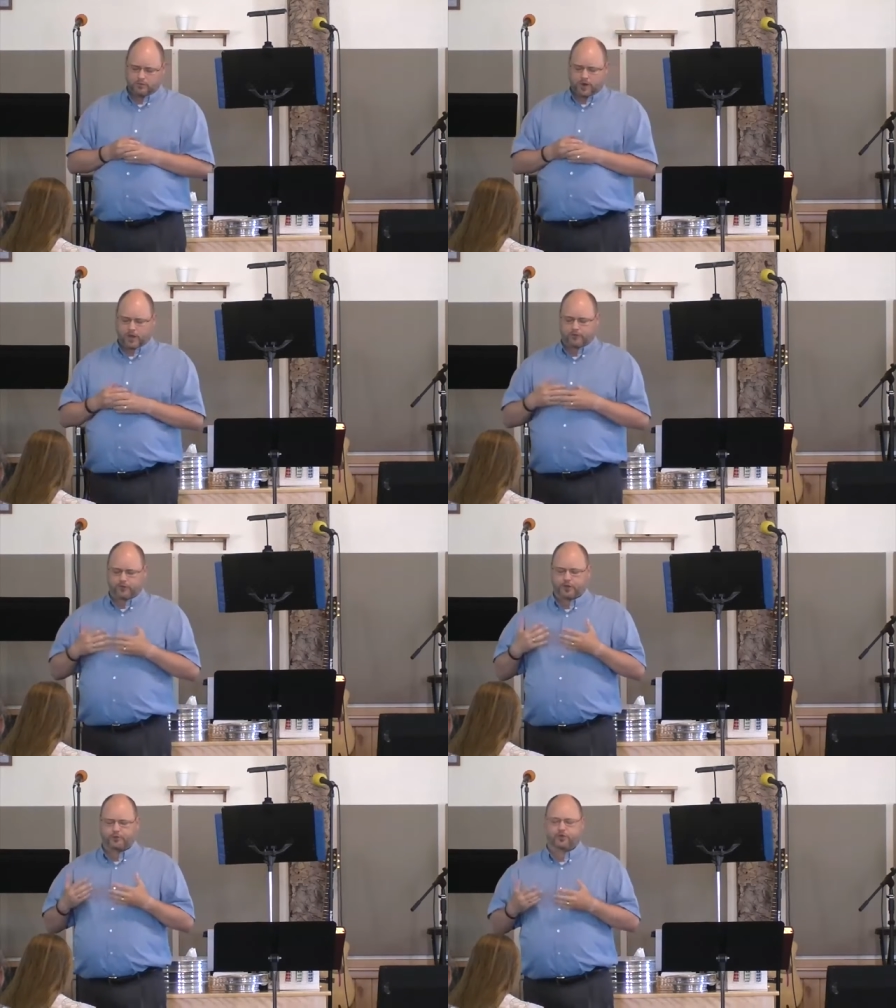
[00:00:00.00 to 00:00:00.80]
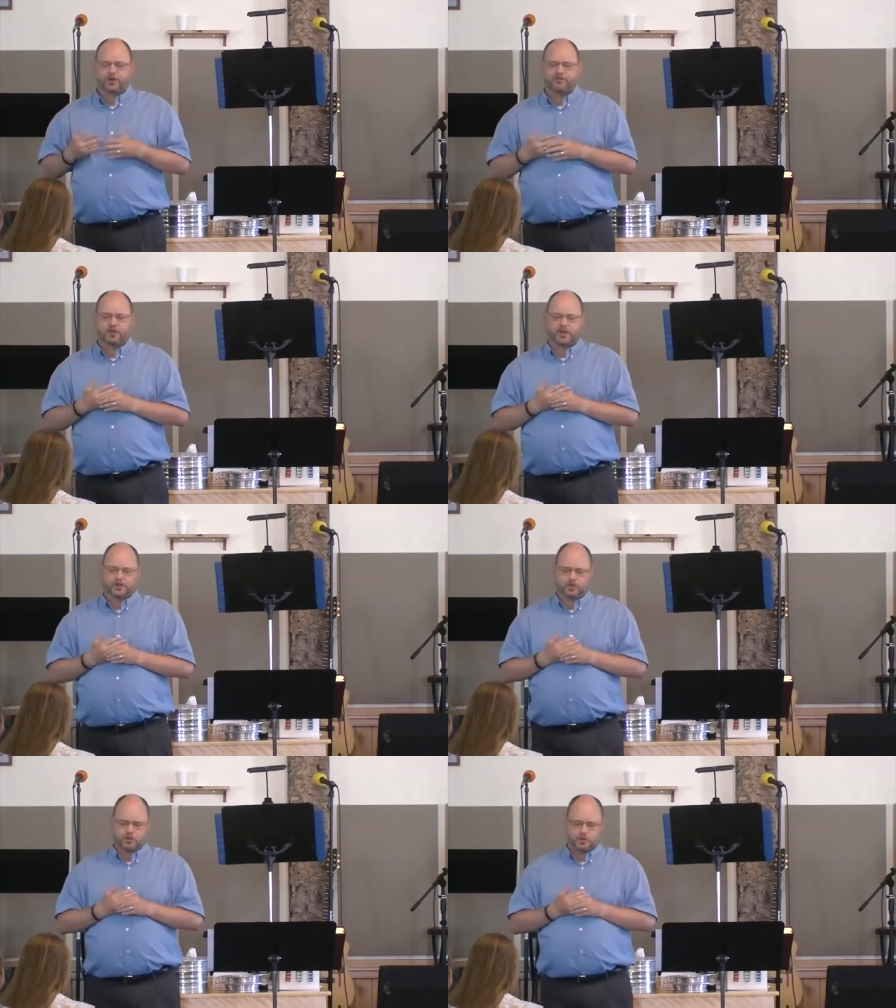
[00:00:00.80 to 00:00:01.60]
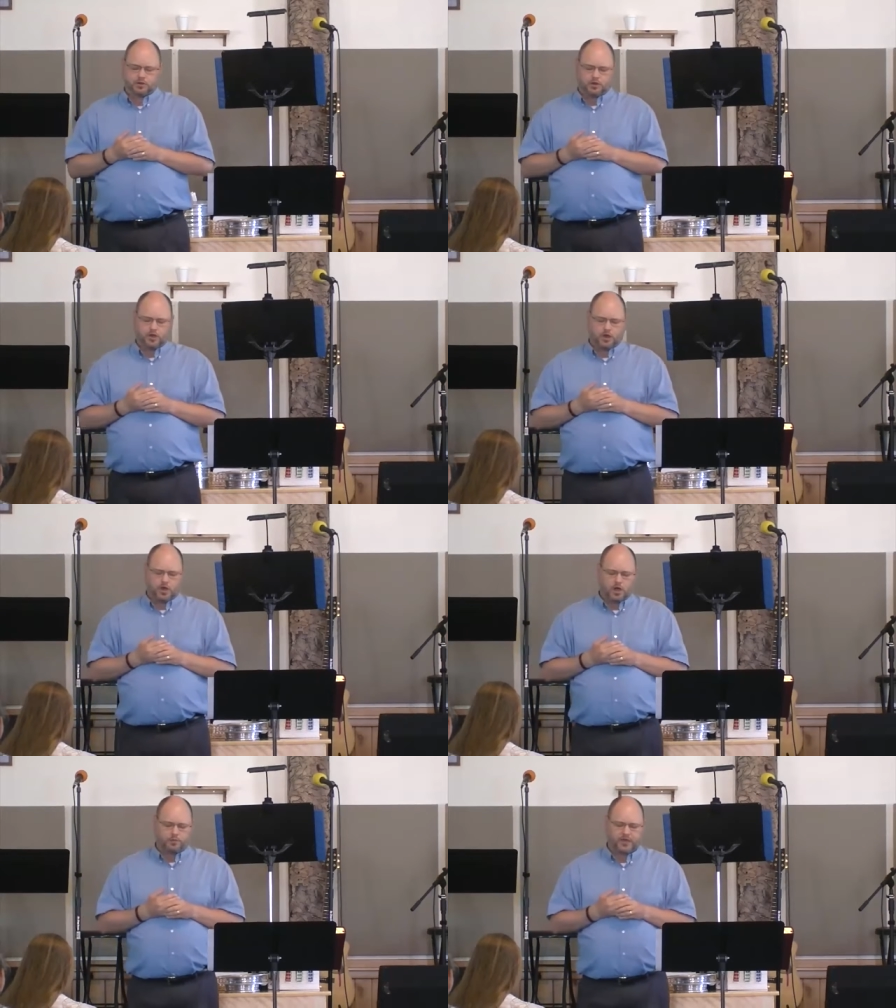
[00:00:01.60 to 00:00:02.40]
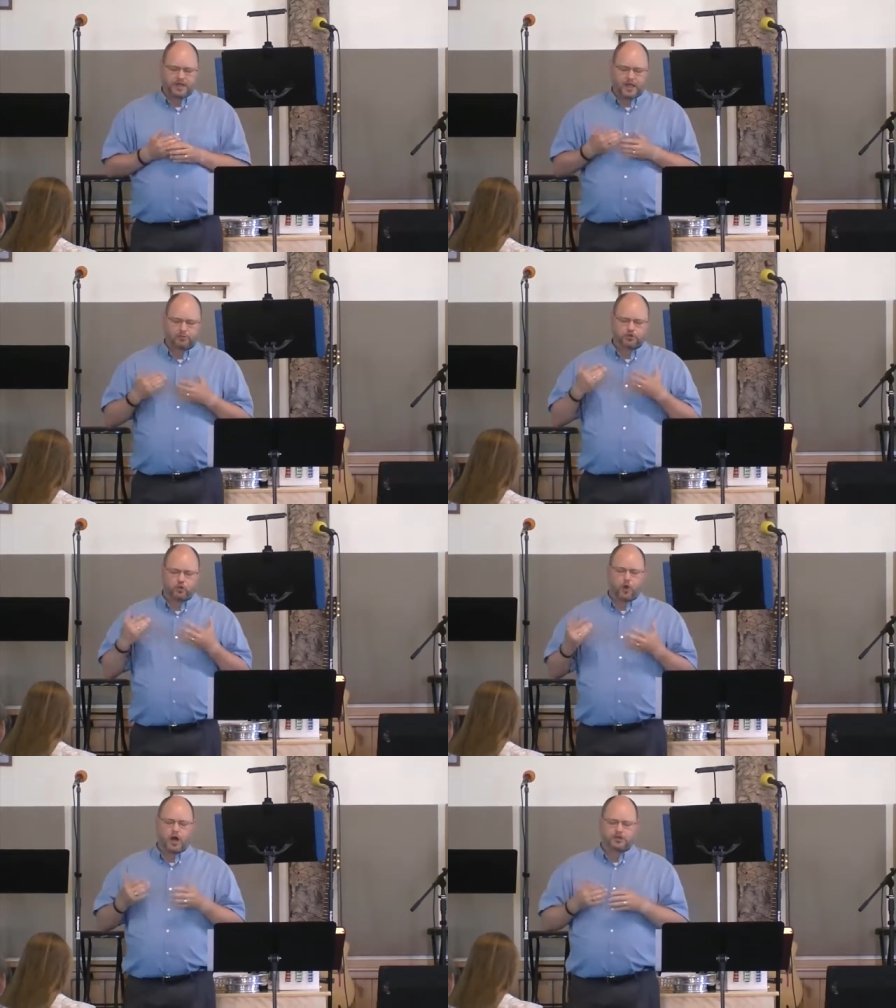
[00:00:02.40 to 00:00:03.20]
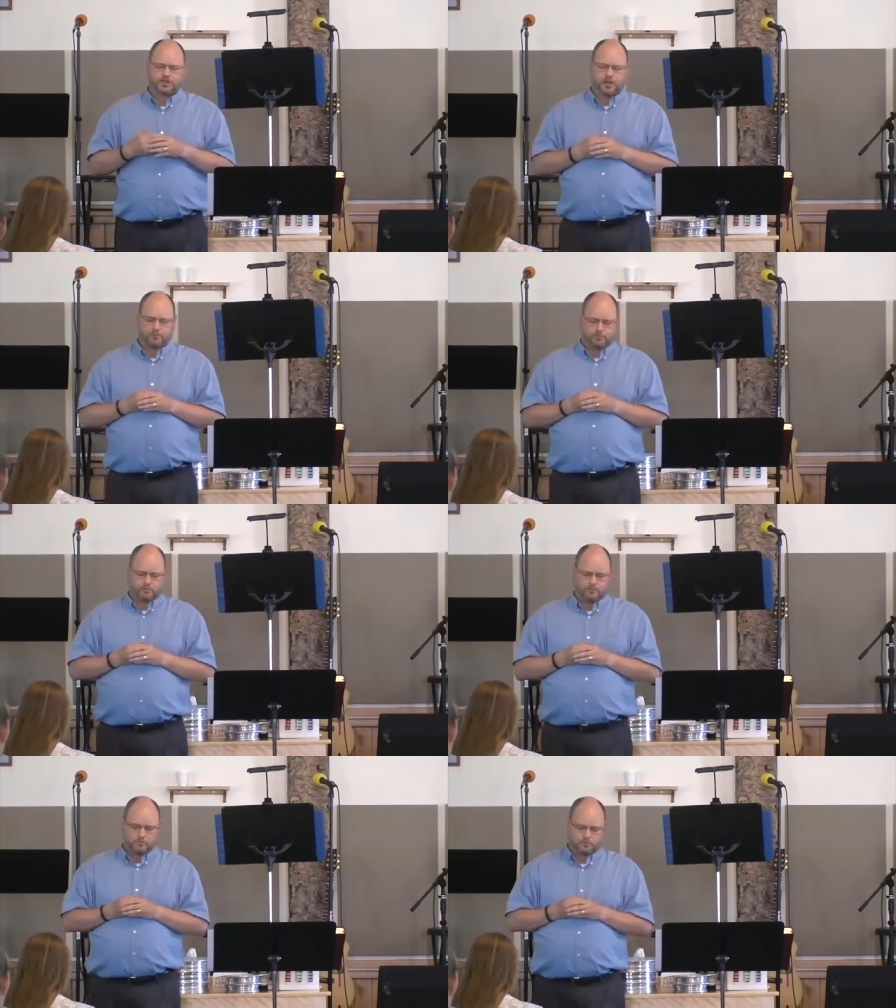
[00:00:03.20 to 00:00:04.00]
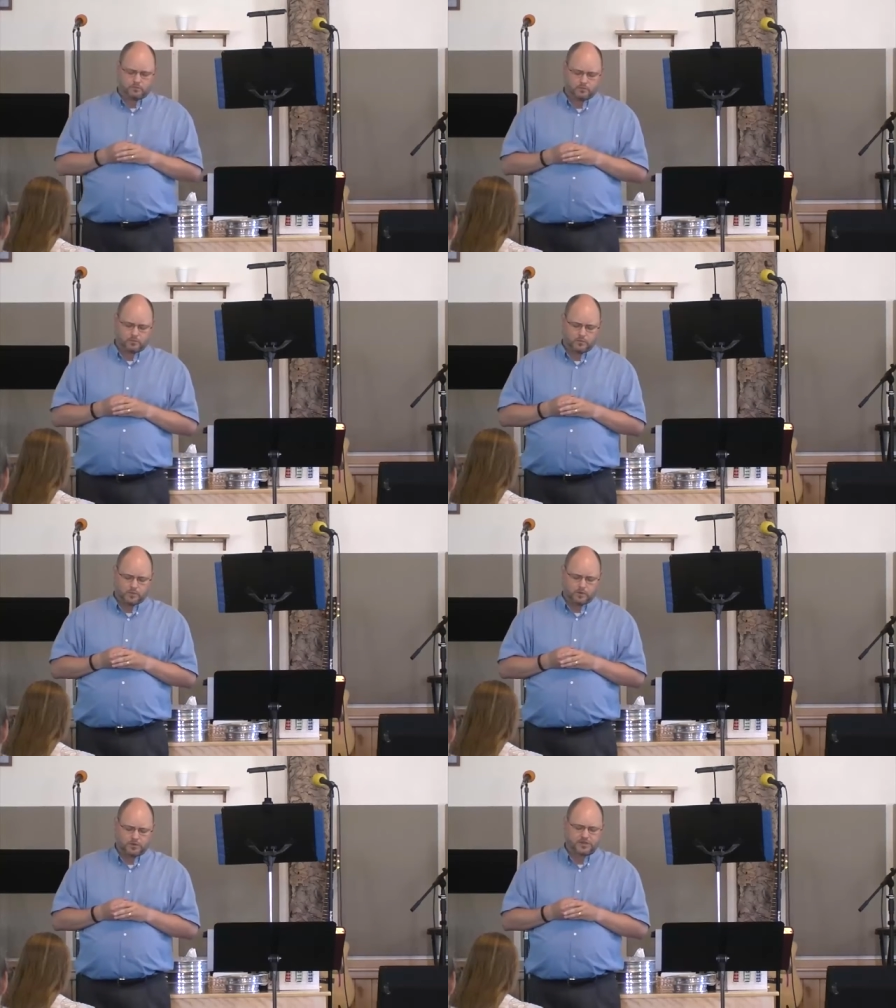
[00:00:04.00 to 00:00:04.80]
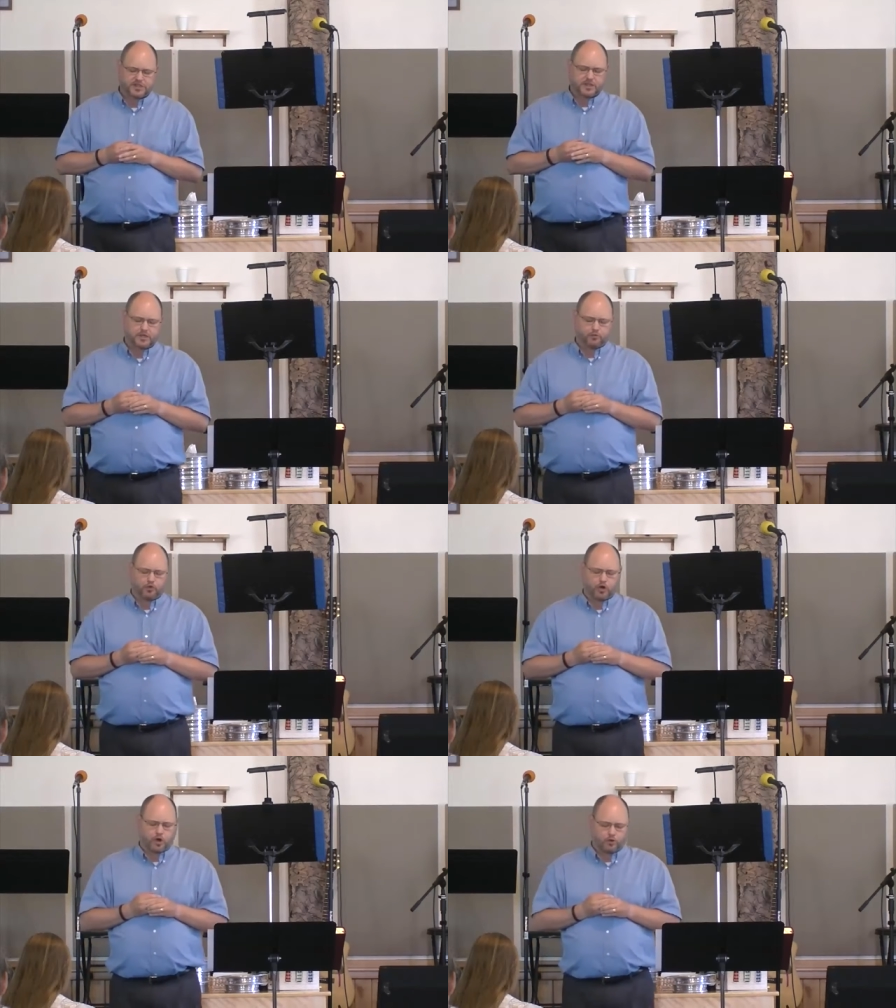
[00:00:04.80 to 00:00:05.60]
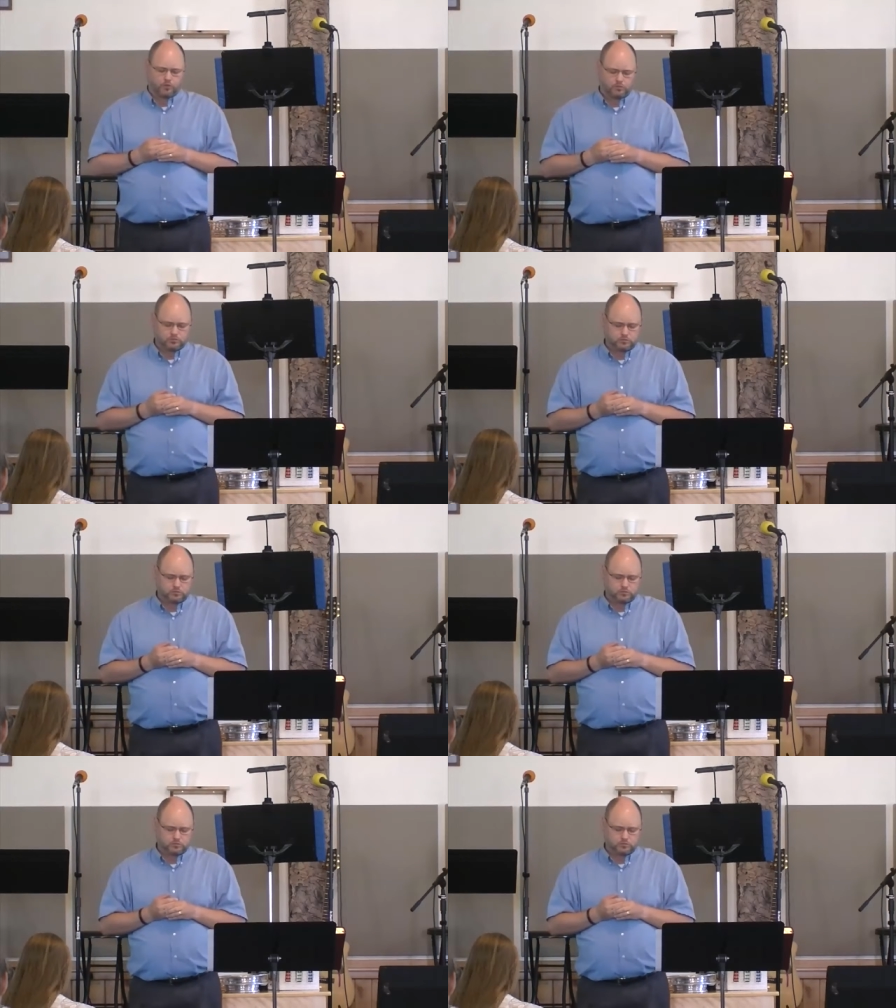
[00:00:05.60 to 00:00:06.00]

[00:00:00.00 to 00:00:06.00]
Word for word: Father, for the privilege of being able to watch them, to see them grow.